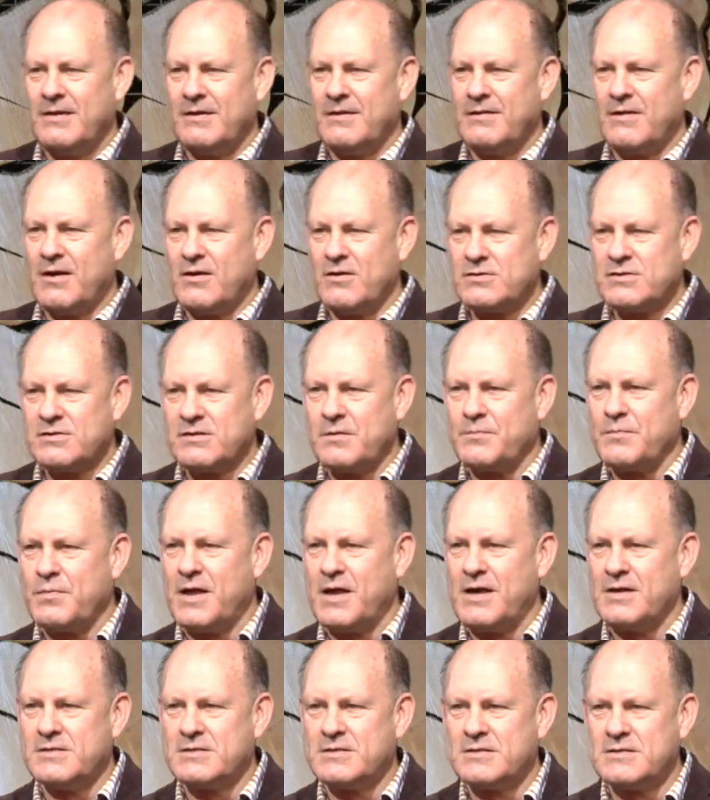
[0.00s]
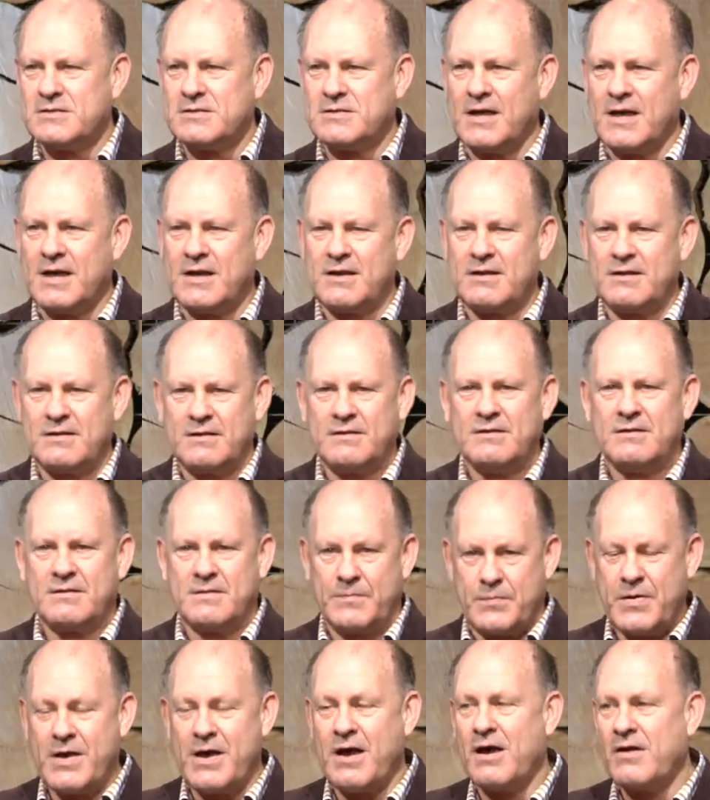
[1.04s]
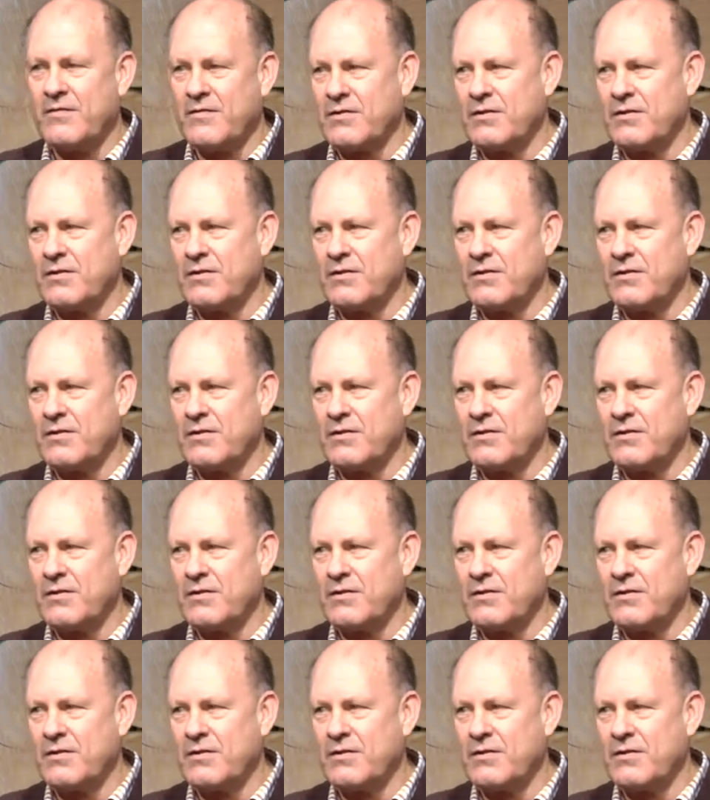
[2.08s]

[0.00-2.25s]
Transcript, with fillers: And those are the places that the power